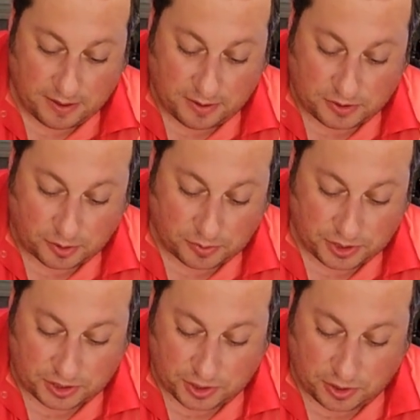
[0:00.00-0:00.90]
So we're just
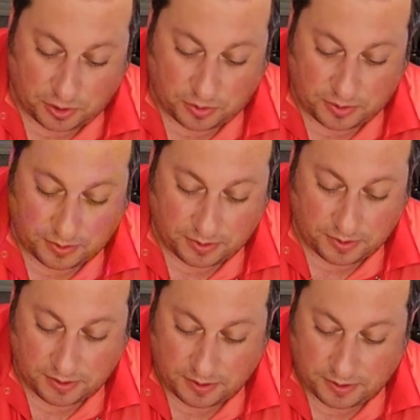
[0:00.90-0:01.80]
gonna go
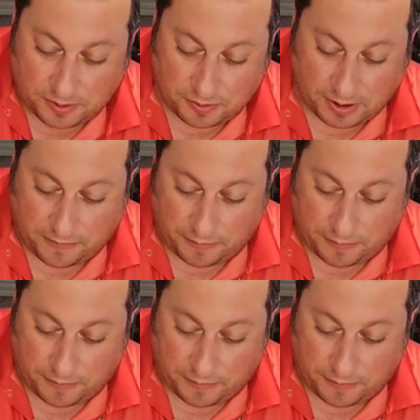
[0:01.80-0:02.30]
right from